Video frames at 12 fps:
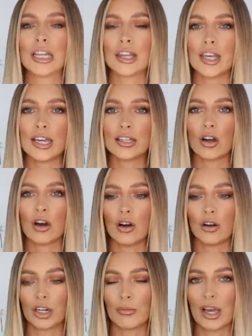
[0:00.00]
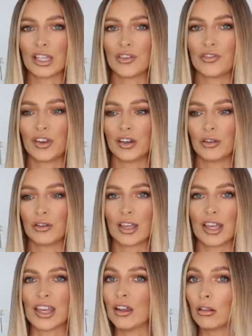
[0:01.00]
These aren't gonna make you
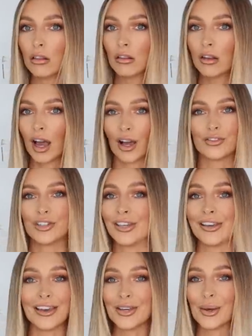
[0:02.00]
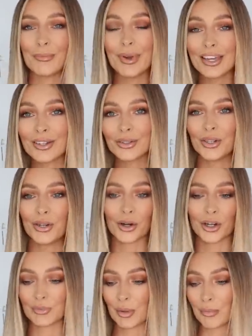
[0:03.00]
feel ill after you eat a meal. You're
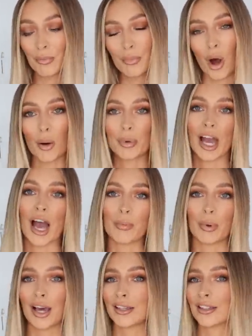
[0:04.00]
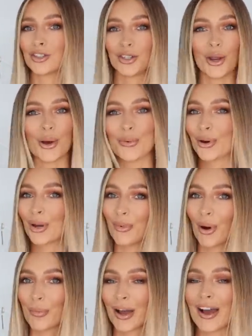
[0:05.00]
not gonna be popping out of places you don't wanna
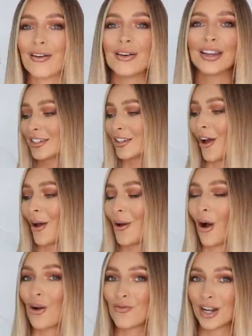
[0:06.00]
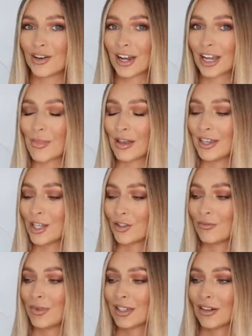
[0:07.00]
pop out. So I really recommend these
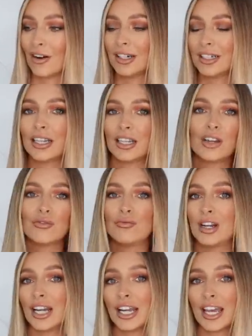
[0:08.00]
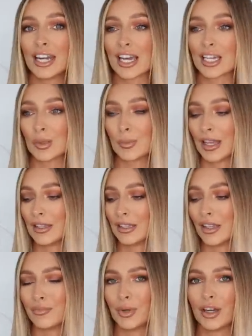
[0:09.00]
from Misguided. Really
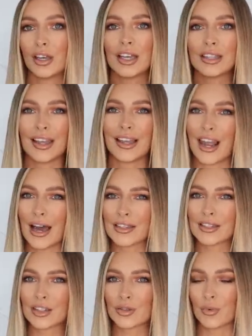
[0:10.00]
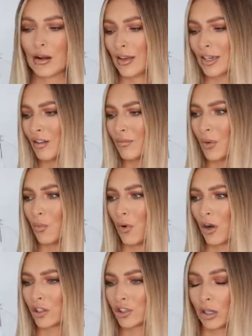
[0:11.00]
inexpensive, but they last as well. These have been
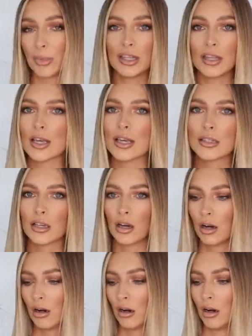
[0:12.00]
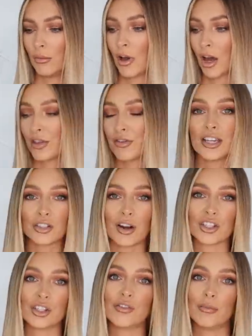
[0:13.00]
washed. I think these are
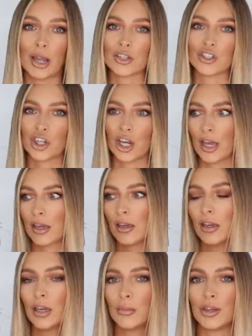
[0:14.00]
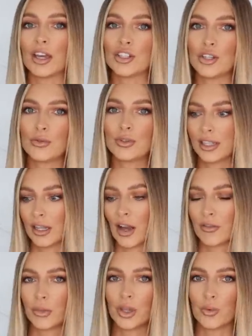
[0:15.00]
actually from last year, but they do still
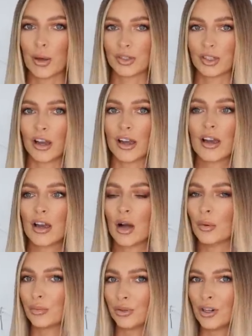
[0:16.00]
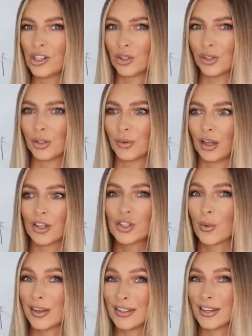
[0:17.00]
have them on the website. I'm pretty sure they were like
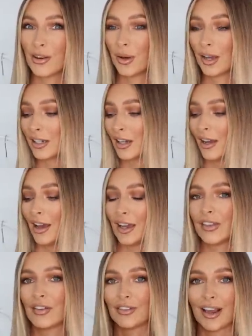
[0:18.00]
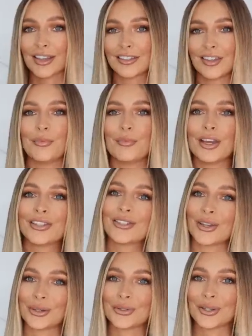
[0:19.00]
20 quid and they've lasted me
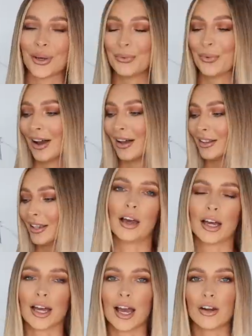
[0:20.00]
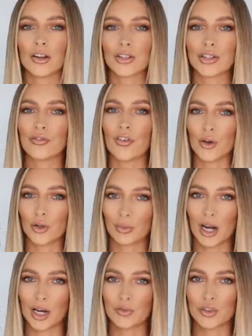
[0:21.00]
so well. Okay, onto the final
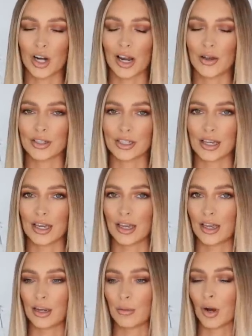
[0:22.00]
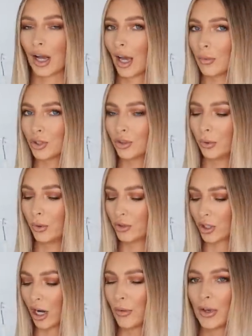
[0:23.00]
pair of trousers in my capsule
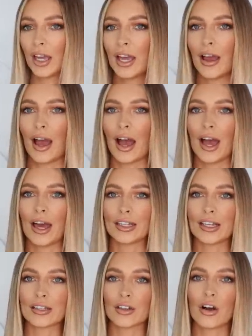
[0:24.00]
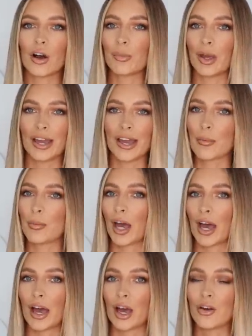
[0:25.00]
wardrobe. And it's gotta be a
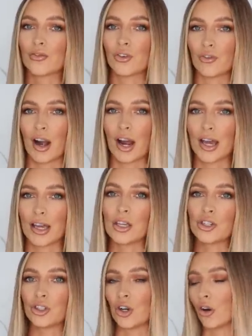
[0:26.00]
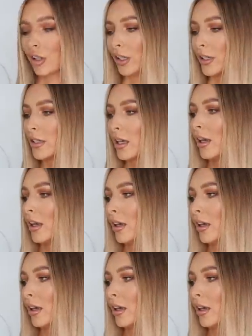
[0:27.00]
pair of grey joggers.